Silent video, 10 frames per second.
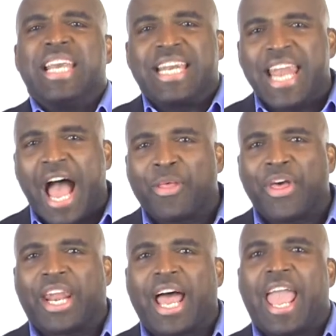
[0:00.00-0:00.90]
Now
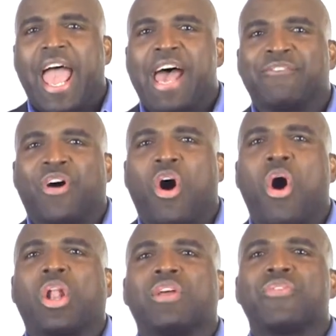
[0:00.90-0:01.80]
that I have
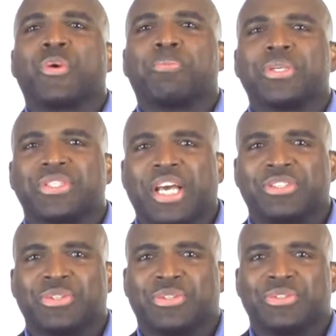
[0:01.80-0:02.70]
all of your
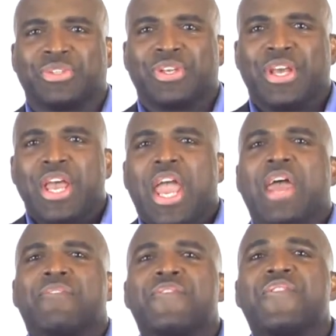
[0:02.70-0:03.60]
possessions
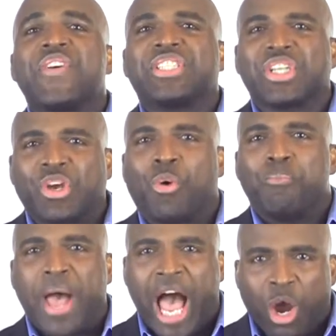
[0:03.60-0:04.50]
and physical
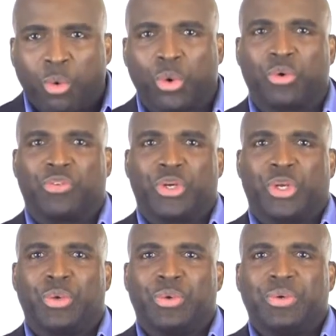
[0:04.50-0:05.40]
power over
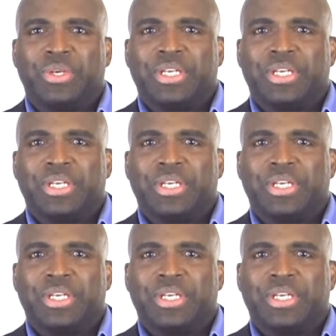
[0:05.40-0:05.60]
you,